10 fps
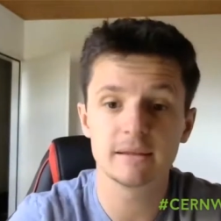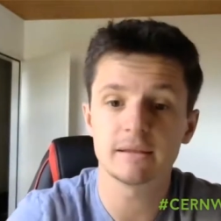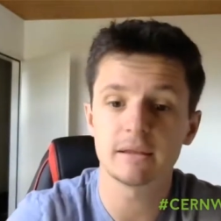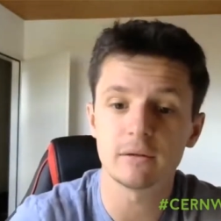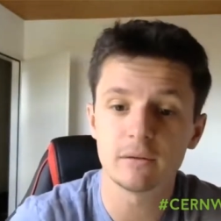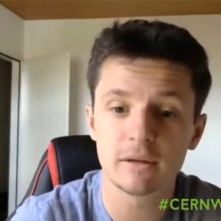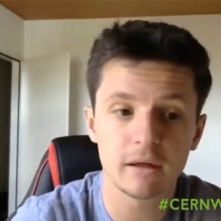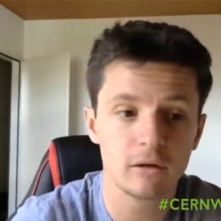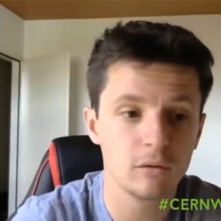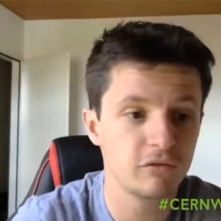so
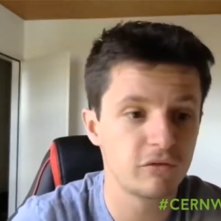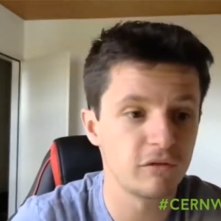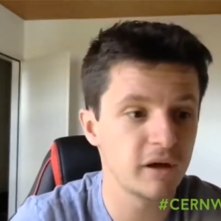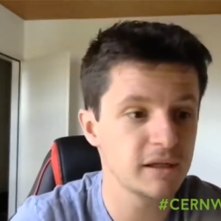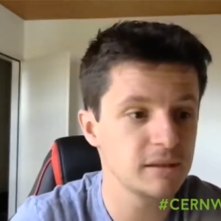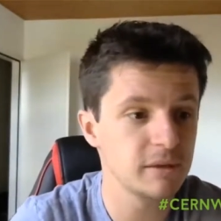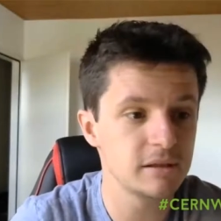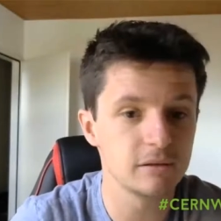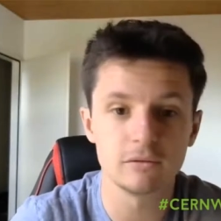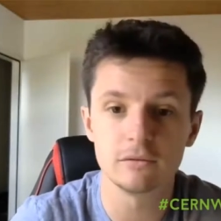thank you all for inviting me
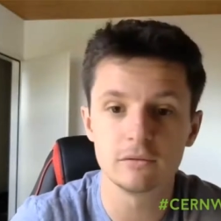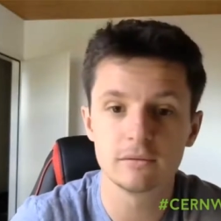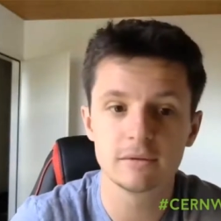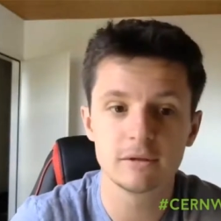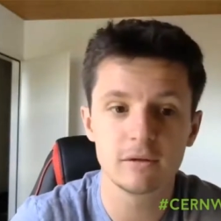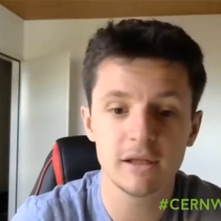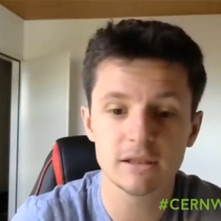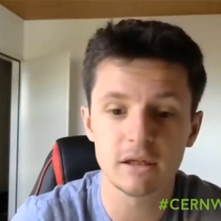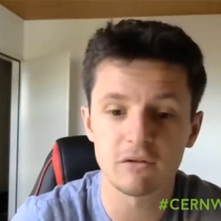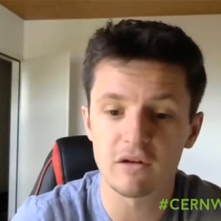to do
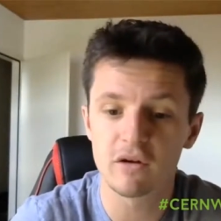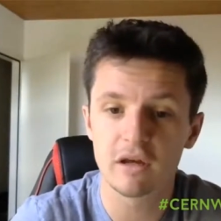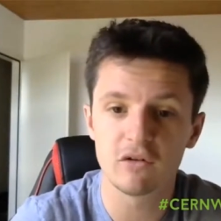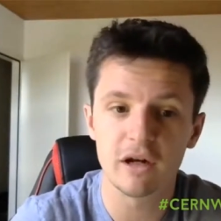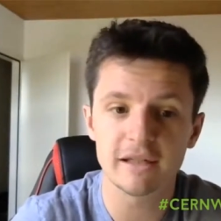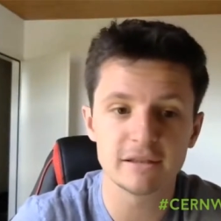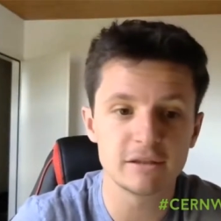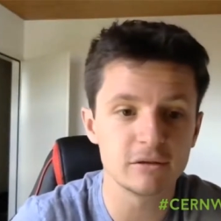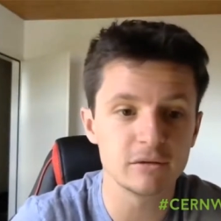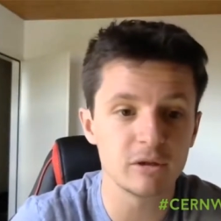this. I've never given a lesson
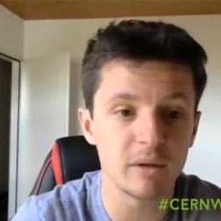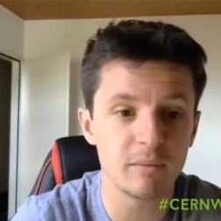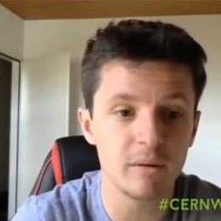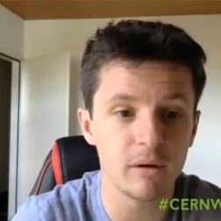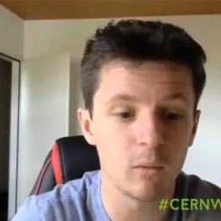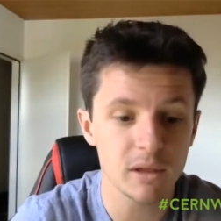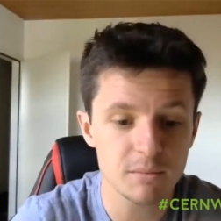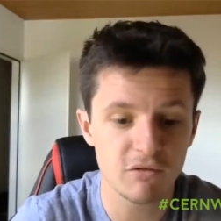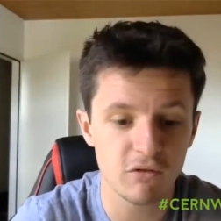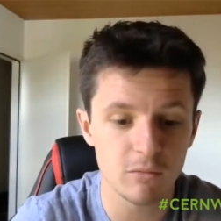to so many people at once
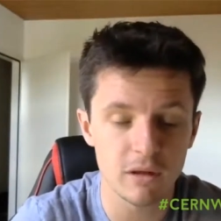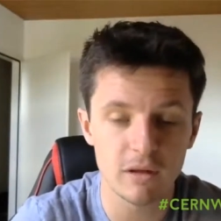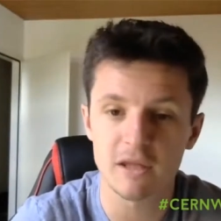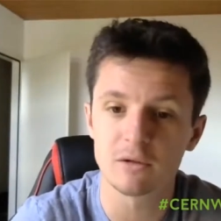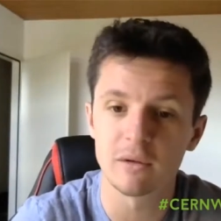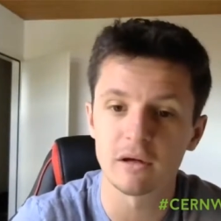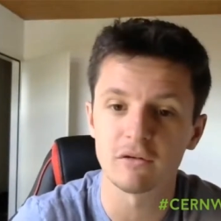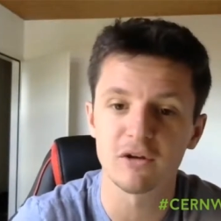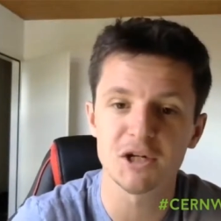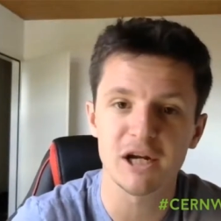before, but this will be a
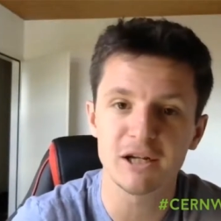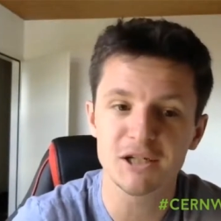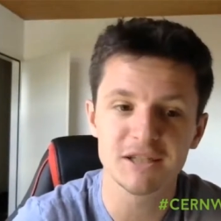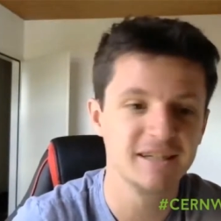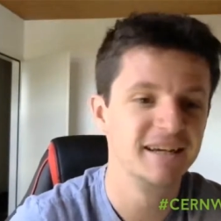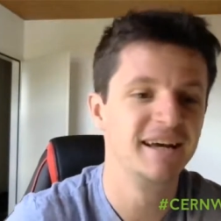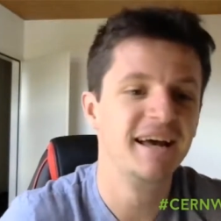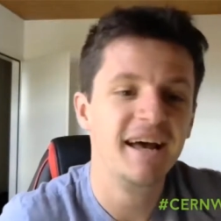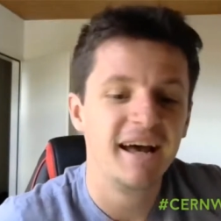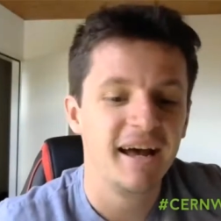fun challenge.
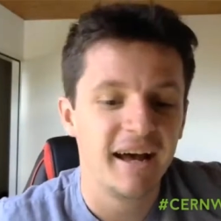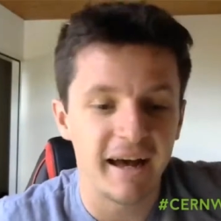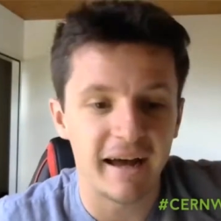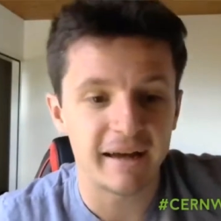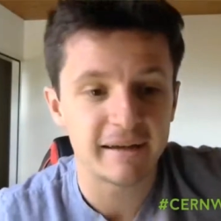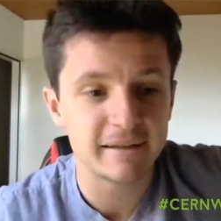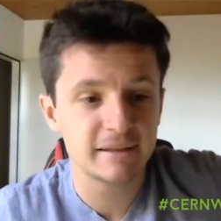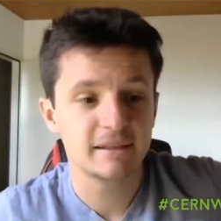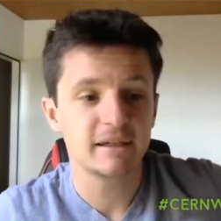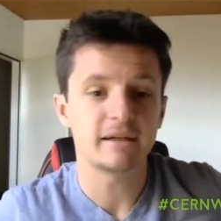And
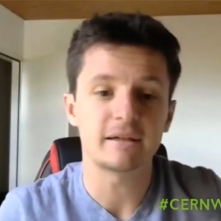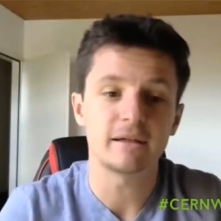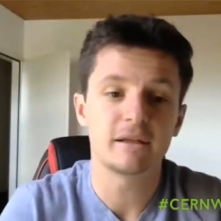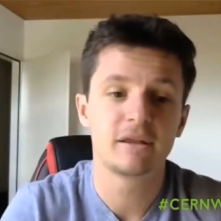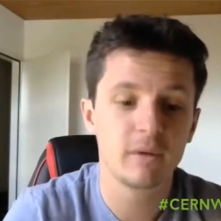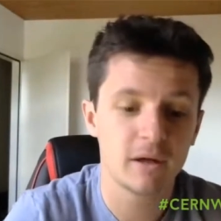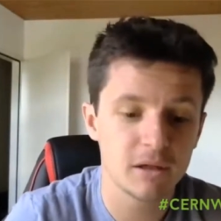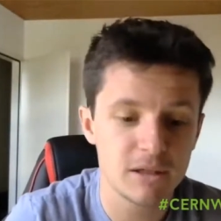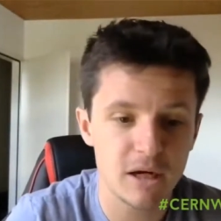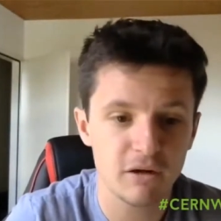uh, I think we
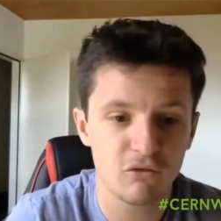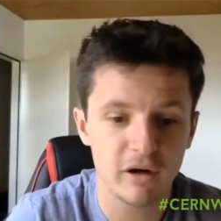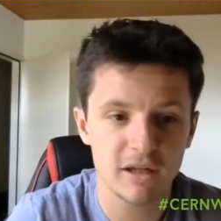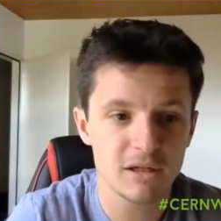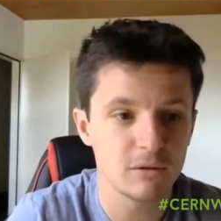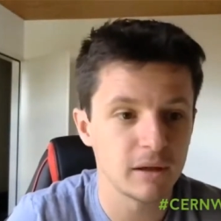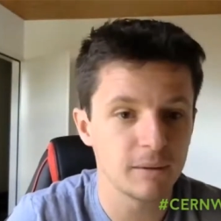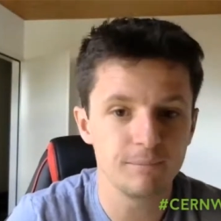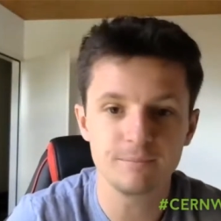can dive right into it.